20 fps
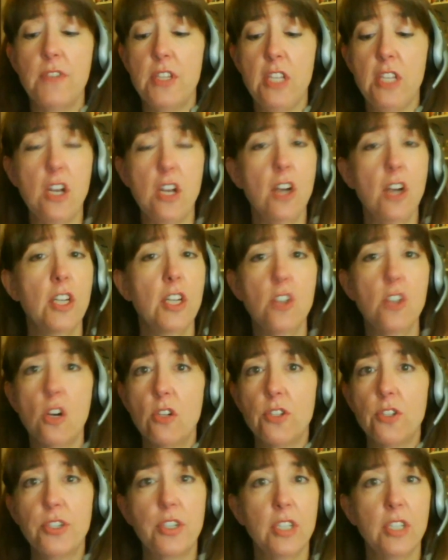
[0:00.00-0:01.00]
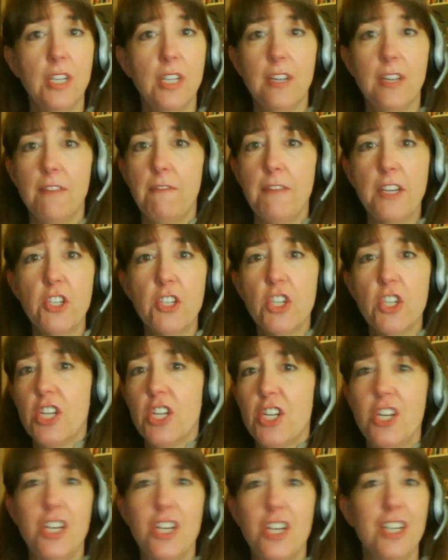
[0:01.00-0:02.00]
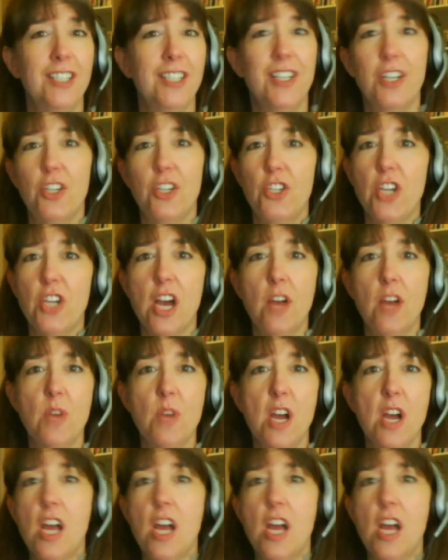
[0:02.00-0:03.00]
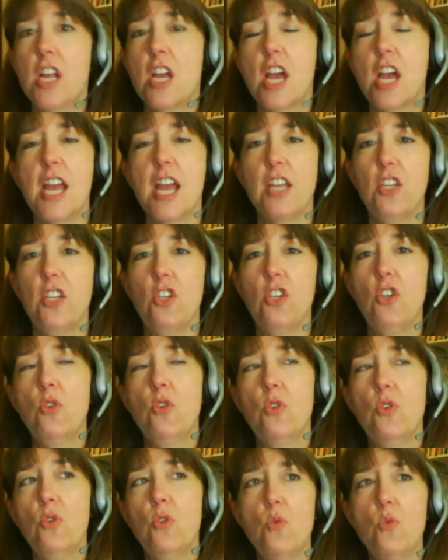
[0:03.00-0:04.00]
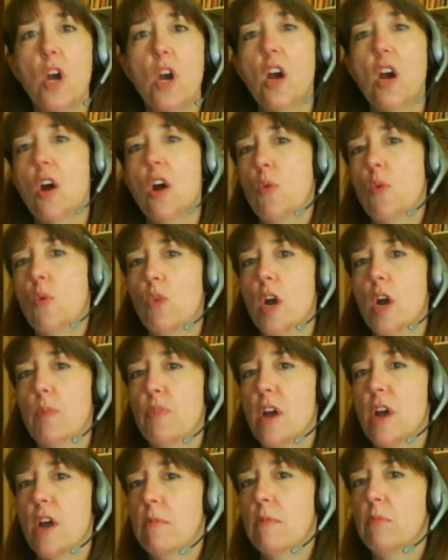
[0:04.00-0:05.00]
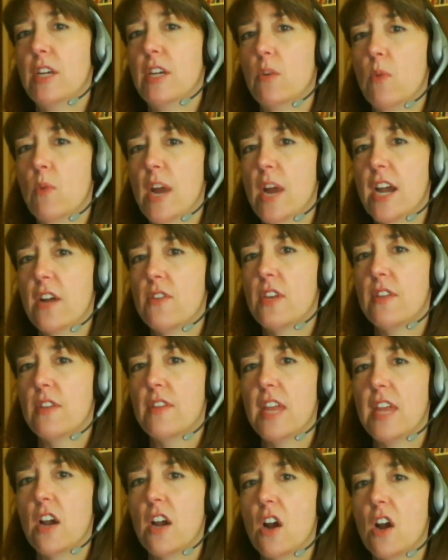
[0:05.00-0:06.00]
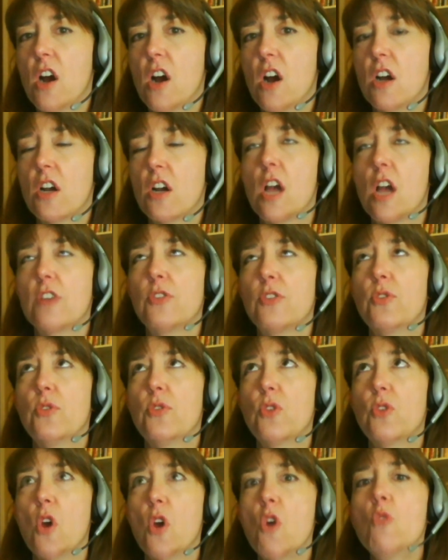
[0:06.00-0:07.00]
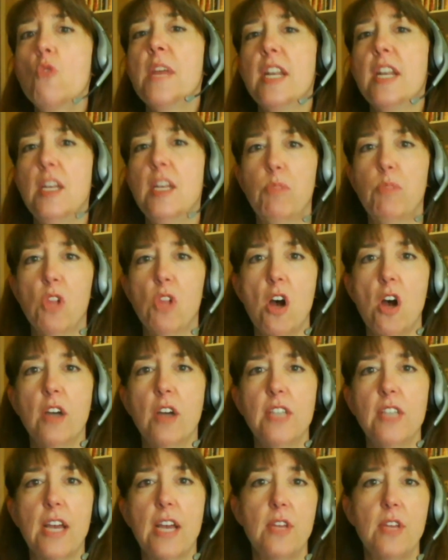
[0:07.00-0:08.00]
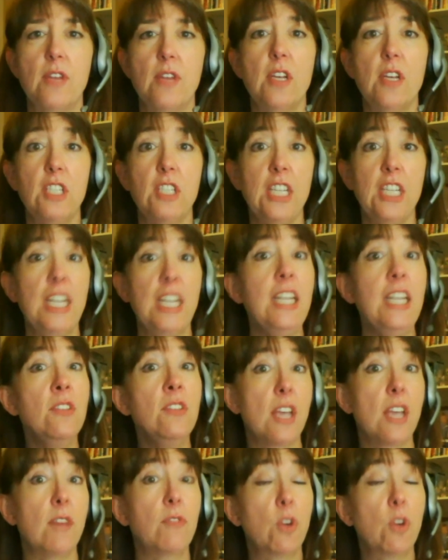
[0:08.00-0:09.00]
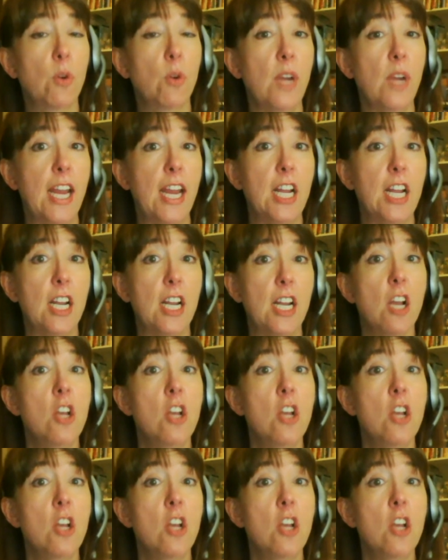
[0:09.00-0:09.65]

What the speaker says: the young adult fiction genre, you are probably aware that there are so many blogs out there that teens have created